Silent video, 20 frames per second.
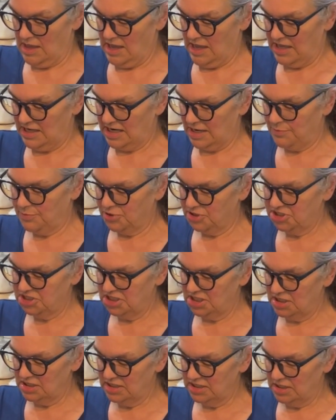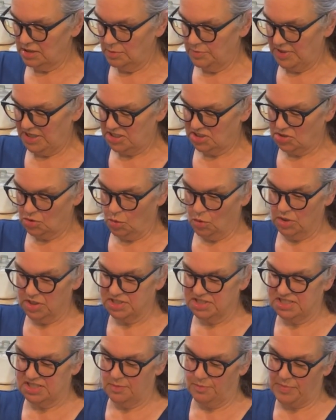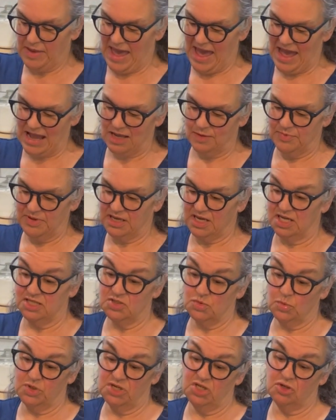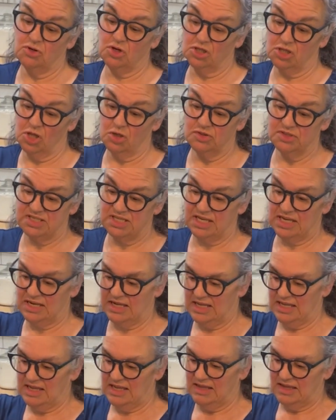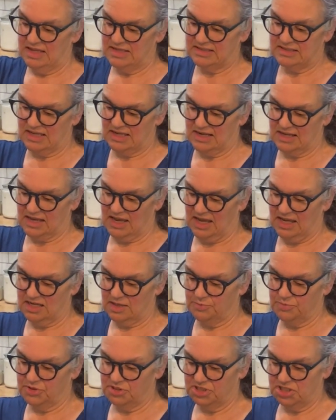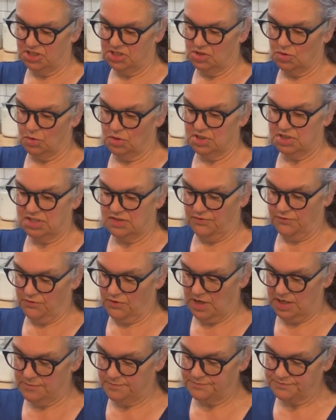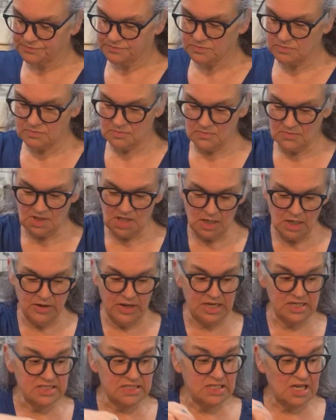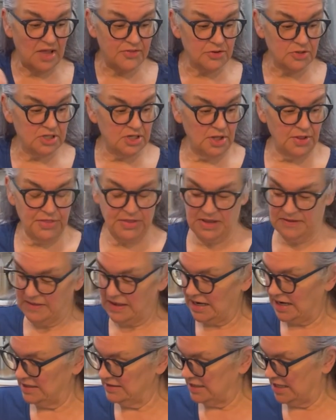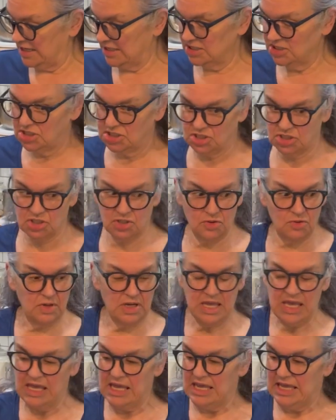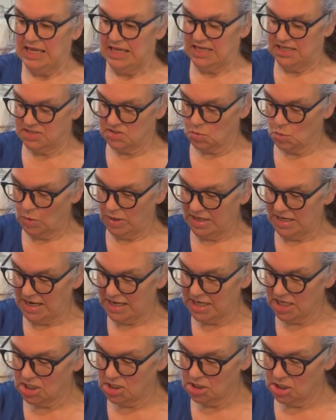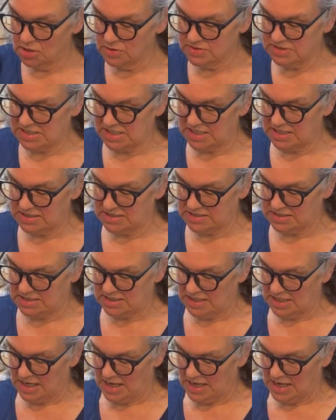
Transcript: And I push it a little bit towards the back because when you close it, it's gonna kind of push it towards the front. Here's another little thing that I like to do is when I close it,